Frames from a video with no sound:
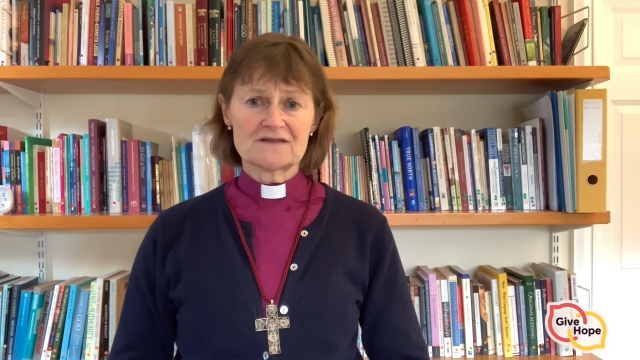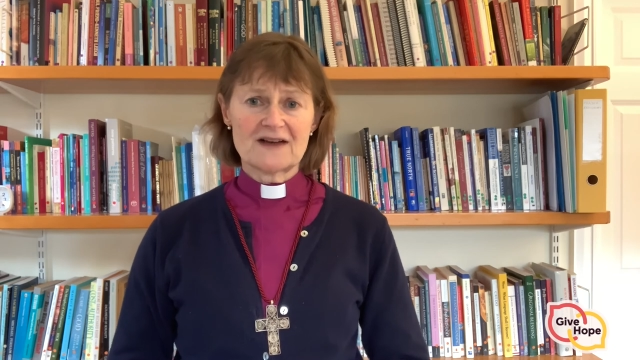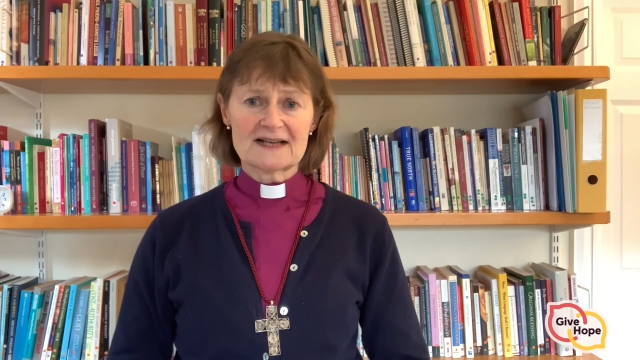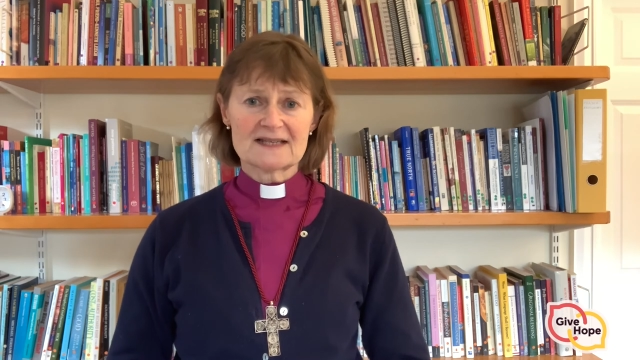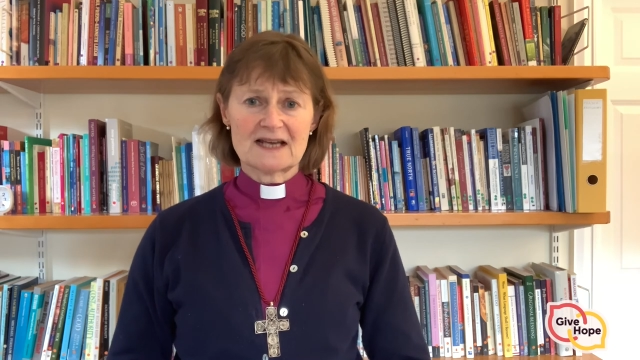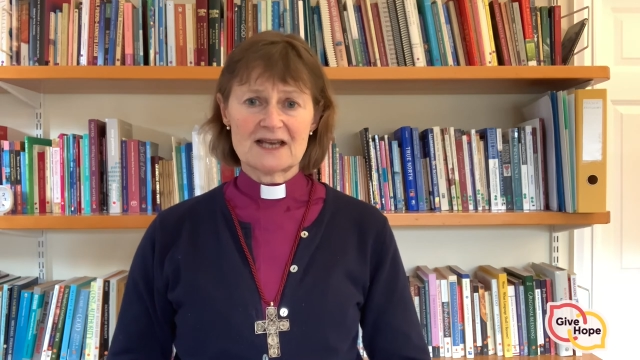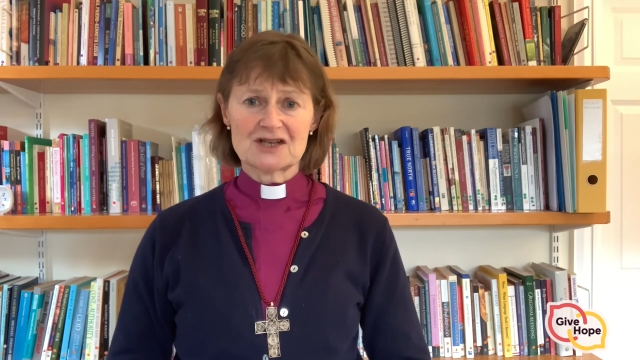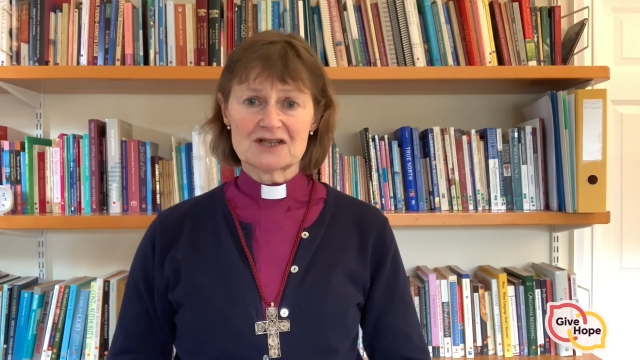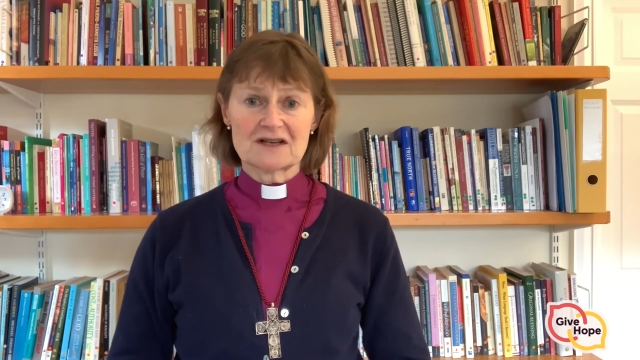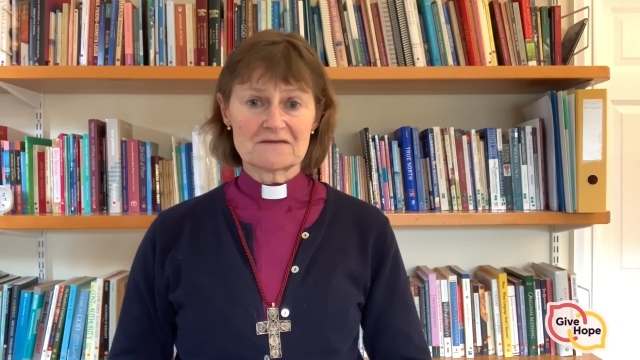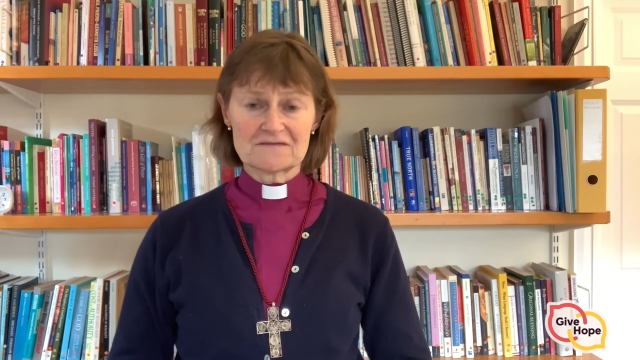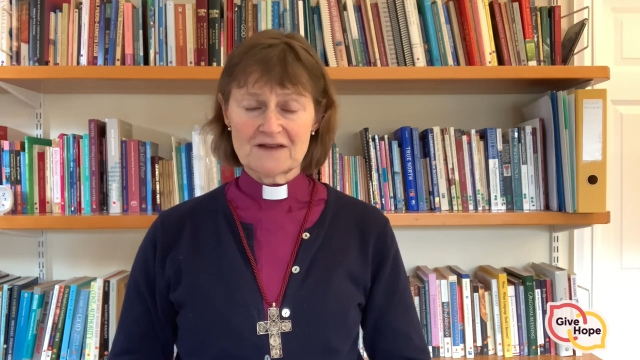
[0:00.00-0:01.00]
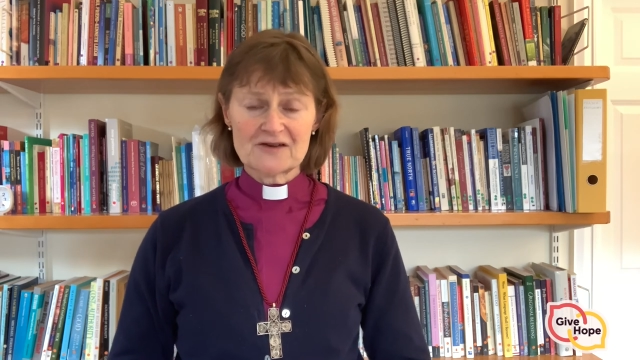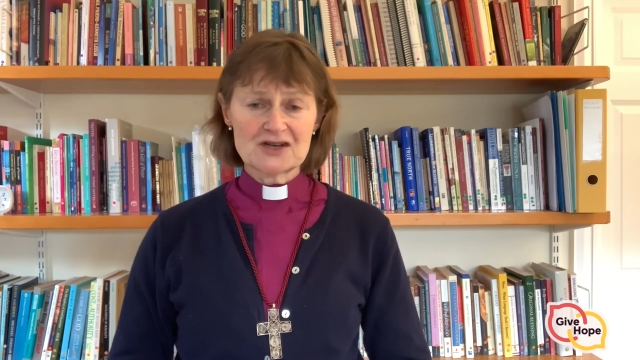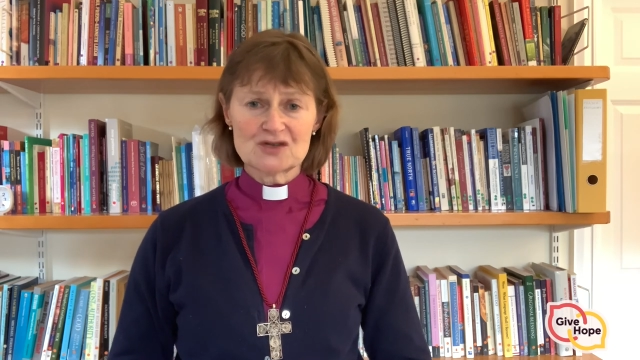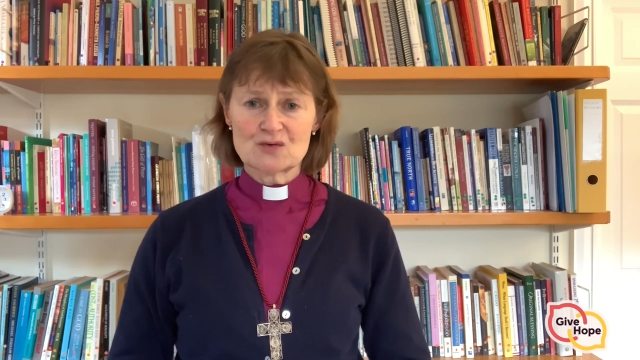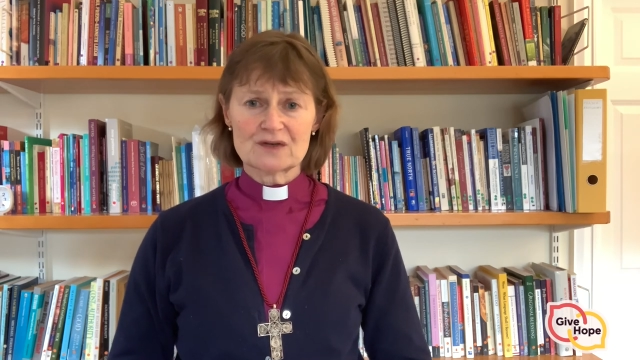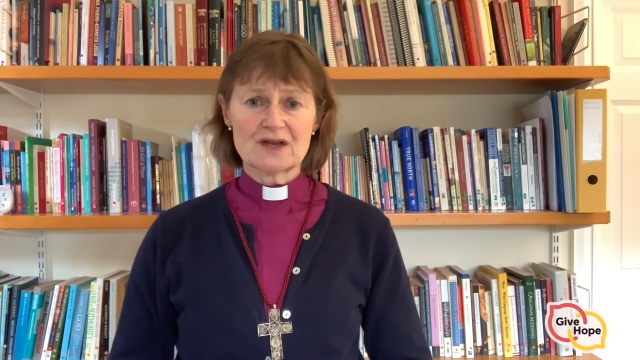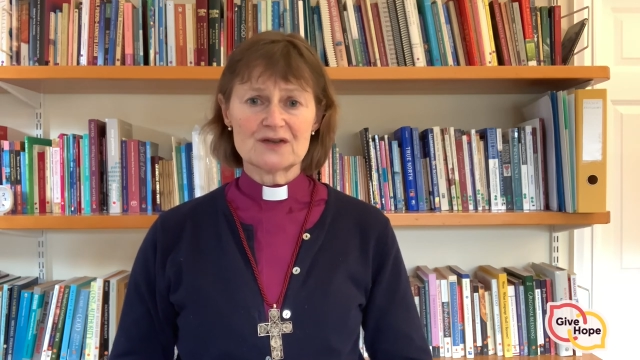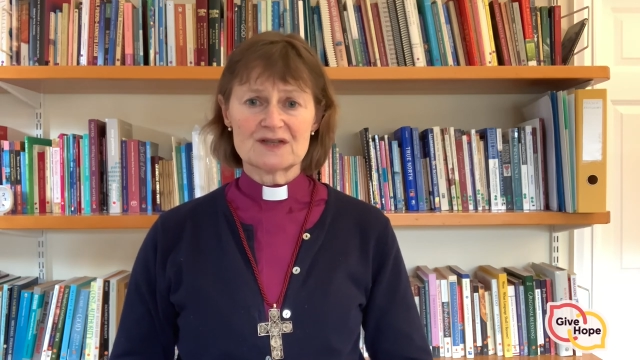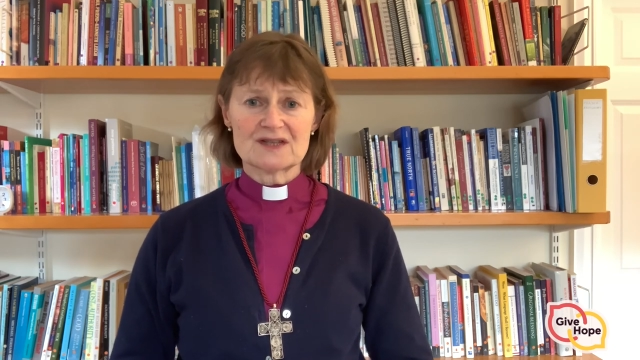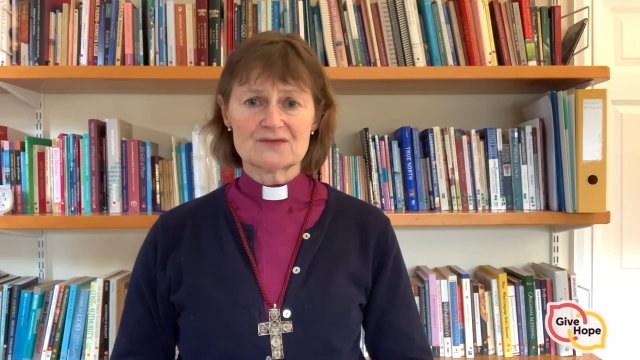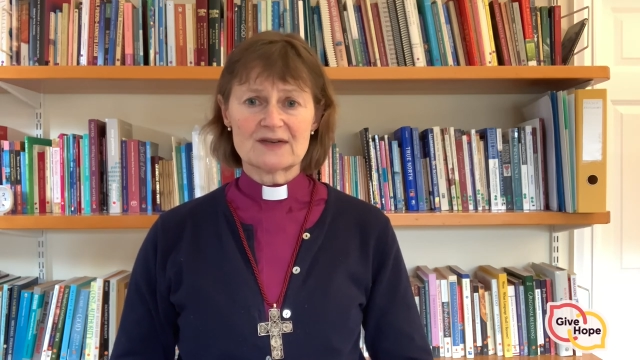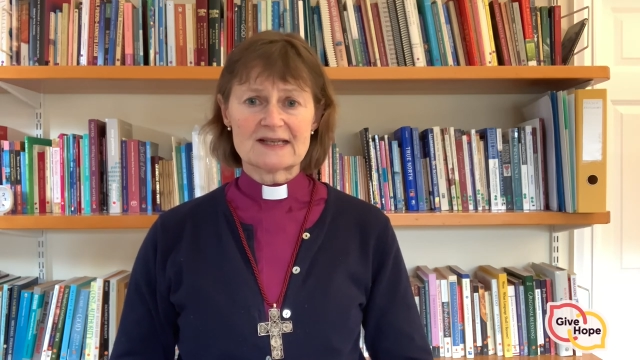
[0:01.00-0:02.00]
vaccination at very short
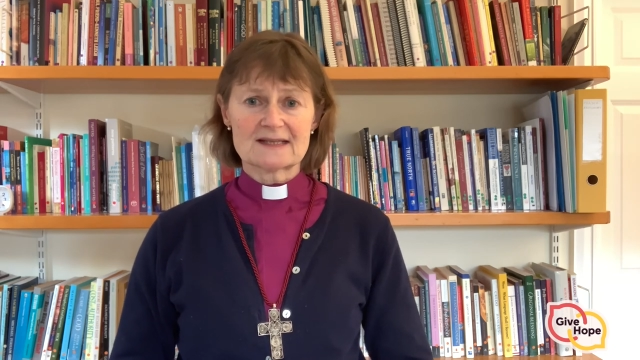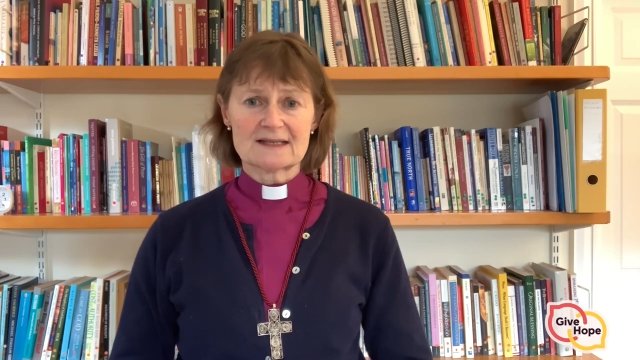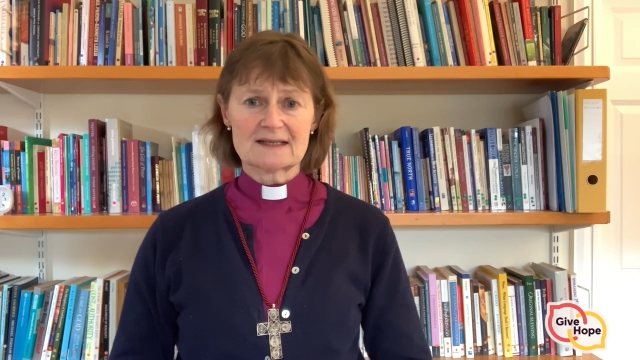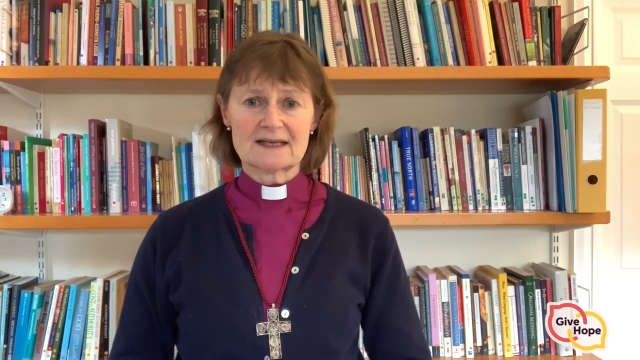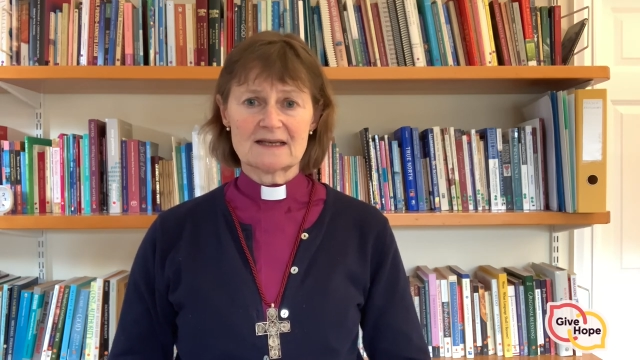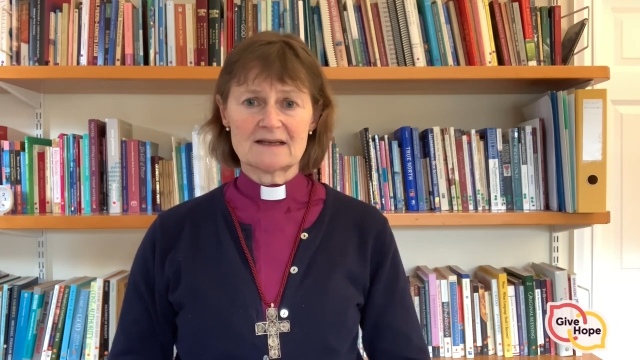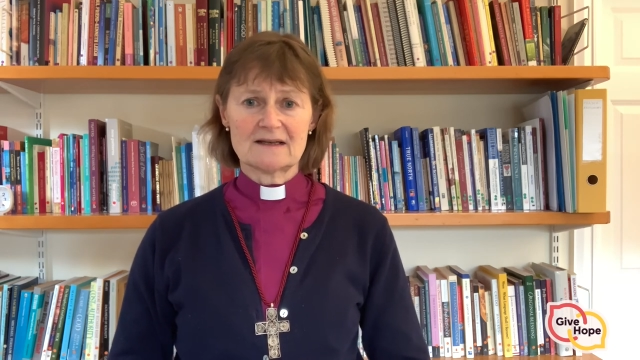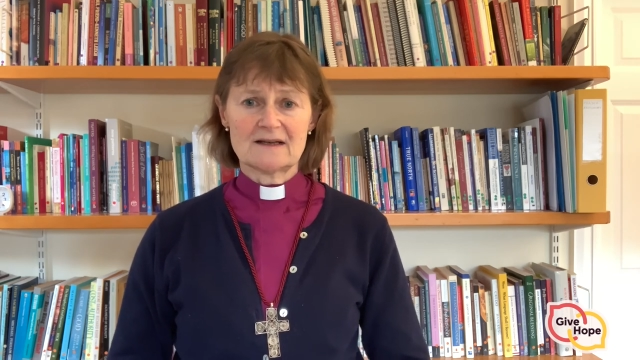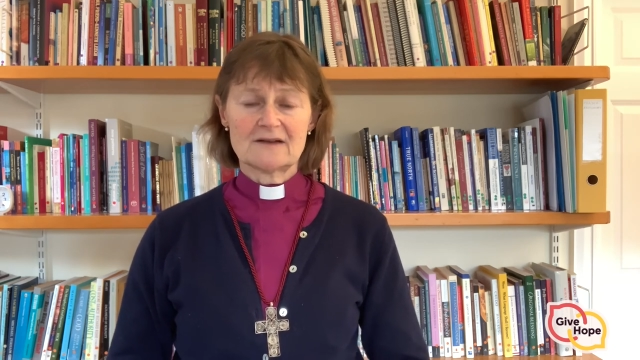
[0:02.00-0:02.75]
notice recently,